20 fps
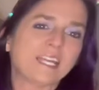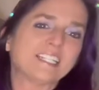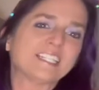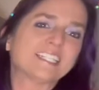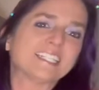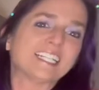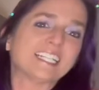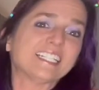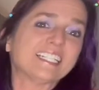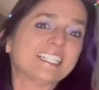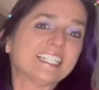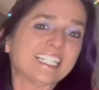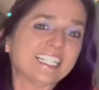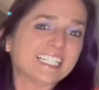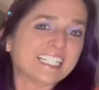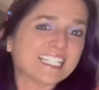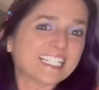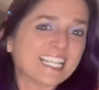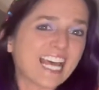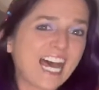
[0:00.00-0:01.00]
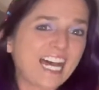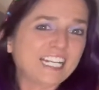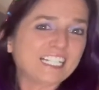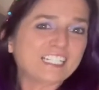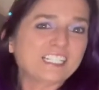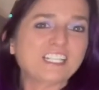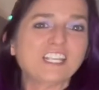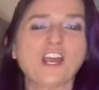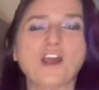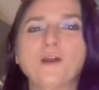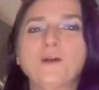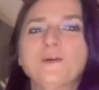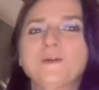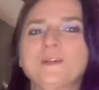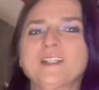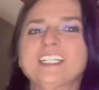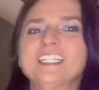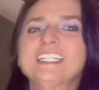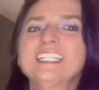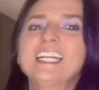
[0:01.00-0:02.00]
Since it is
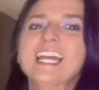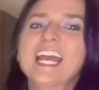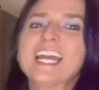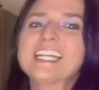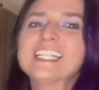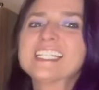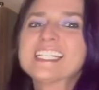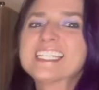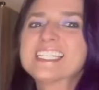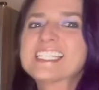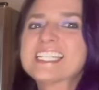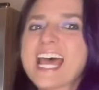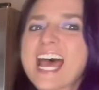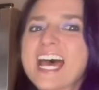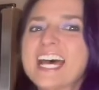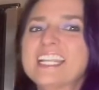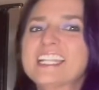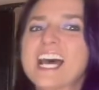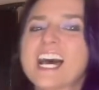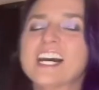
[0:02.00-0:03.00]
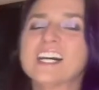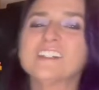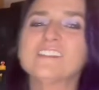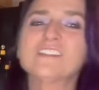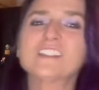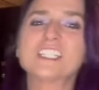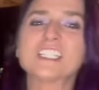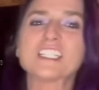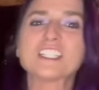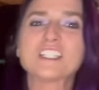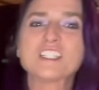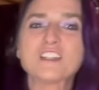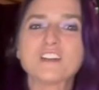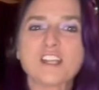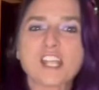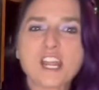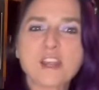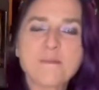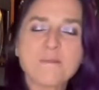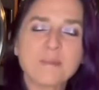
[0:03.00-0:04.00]
October, instead of just
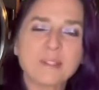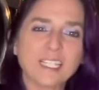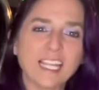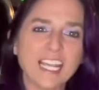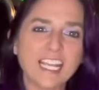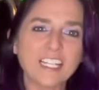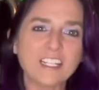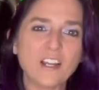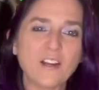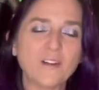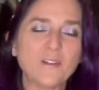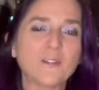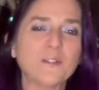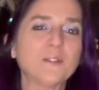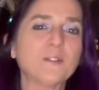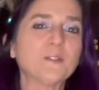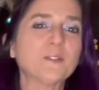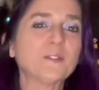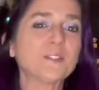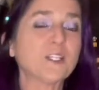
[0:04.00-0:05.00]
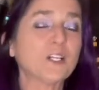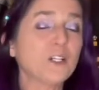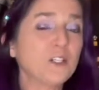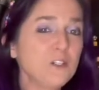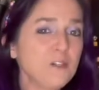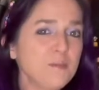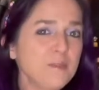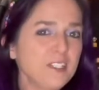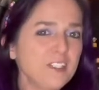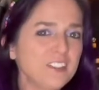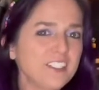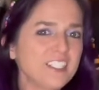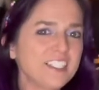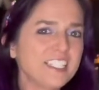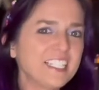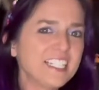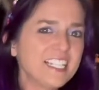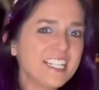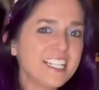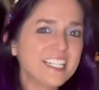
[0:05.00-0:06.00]
doing plain old oatmeal
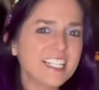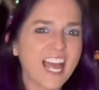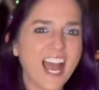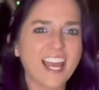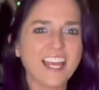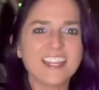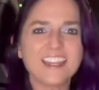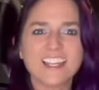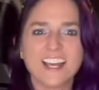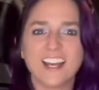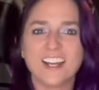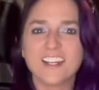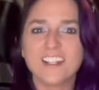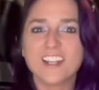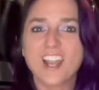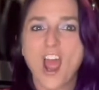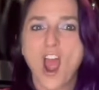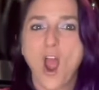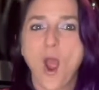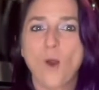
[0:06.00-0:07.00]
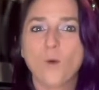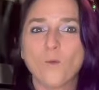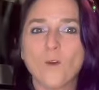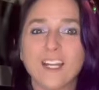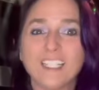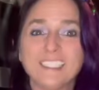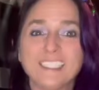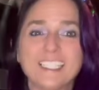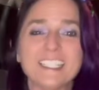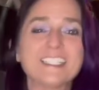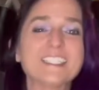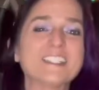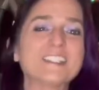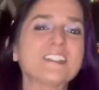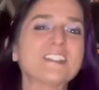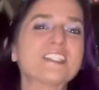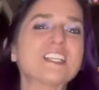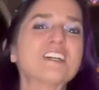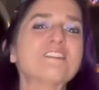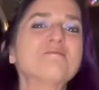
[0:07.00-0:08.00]
cookies, I thought, why not do
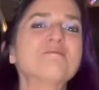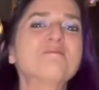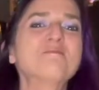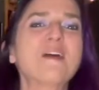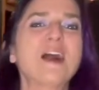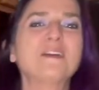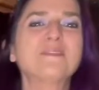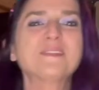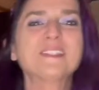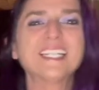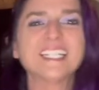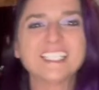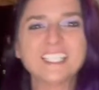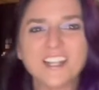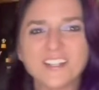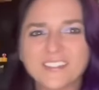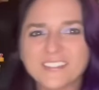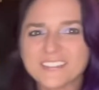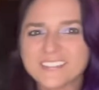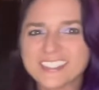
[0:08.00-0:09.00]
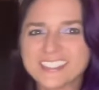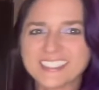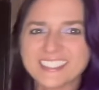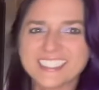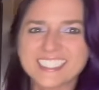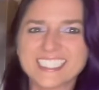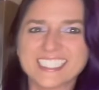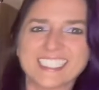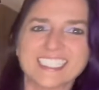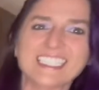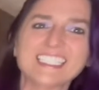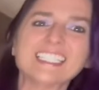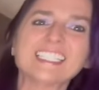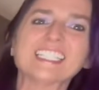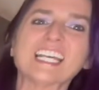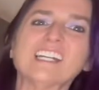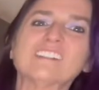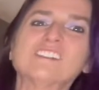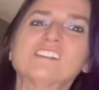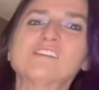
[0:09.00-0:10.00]
some pumpkin oatmeal cookies?
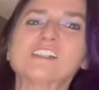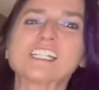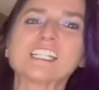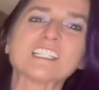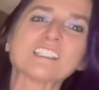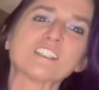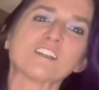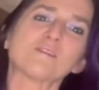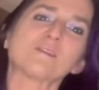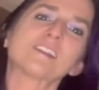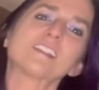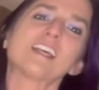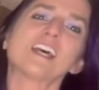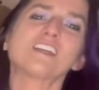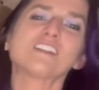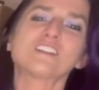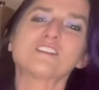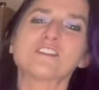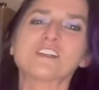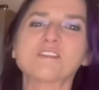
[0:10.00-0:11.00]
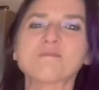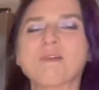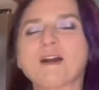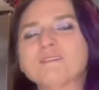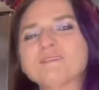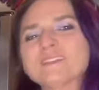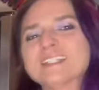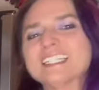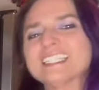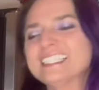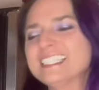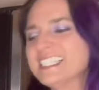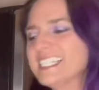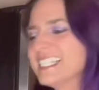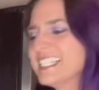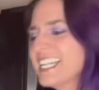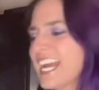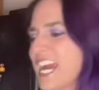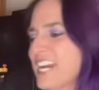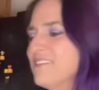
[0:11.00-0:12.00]
Everybody's obsessed with pumpkin this
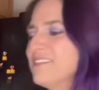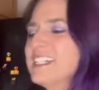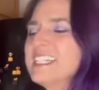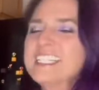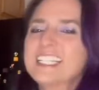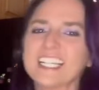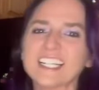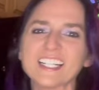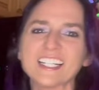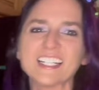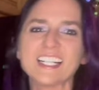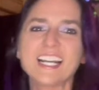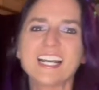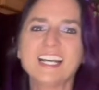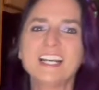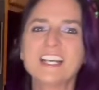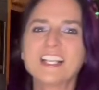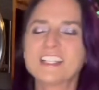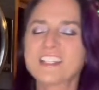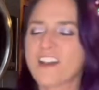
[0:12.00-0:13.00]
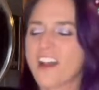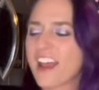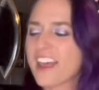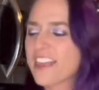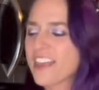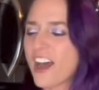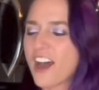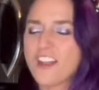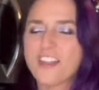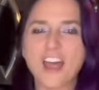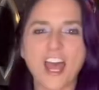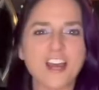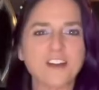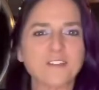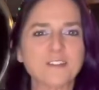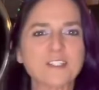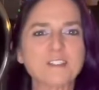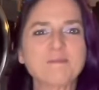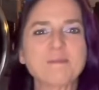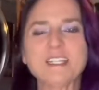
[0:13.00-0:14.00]
time of year, so I thought that
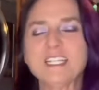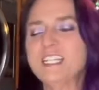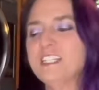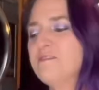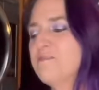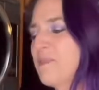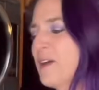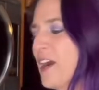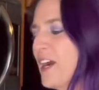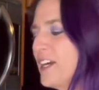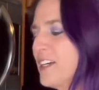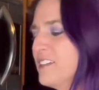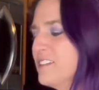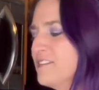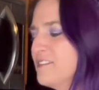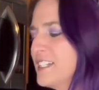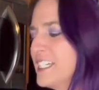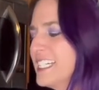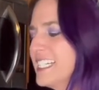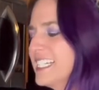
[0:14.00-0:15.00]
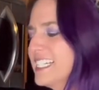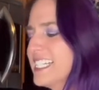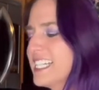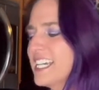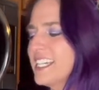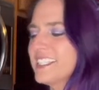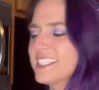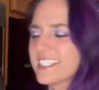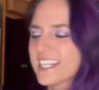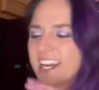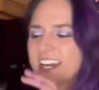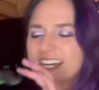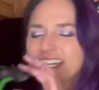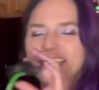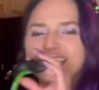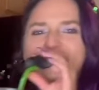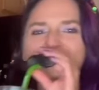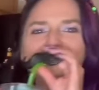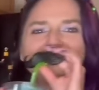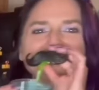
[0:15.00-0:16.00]
would be perfect. Sorry,
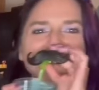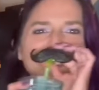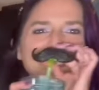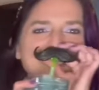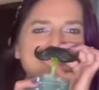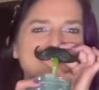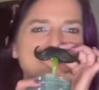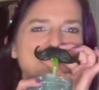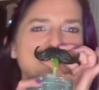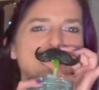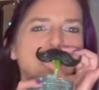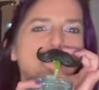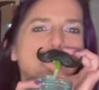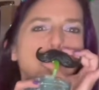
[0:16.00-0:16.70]
let me take a drink.